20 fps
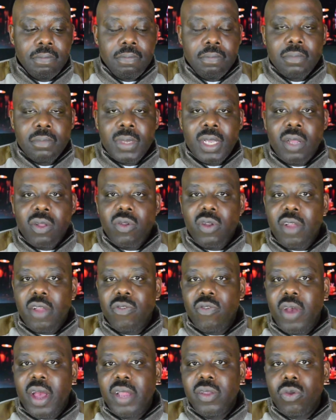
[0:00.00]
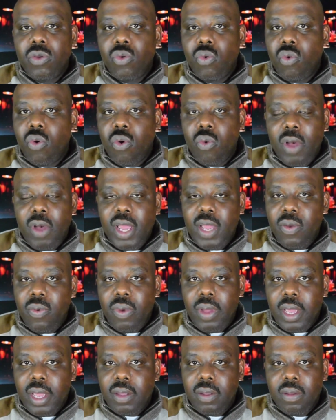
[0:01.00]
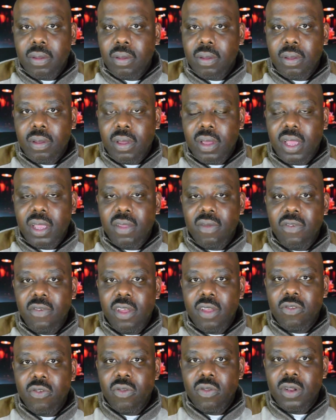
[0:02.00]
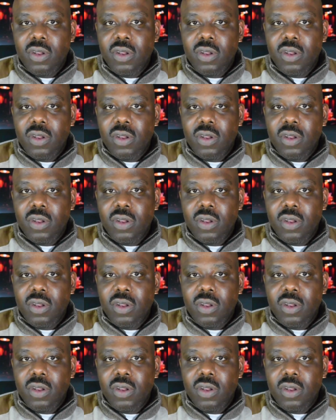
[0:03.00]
So they're trying to do away with individuals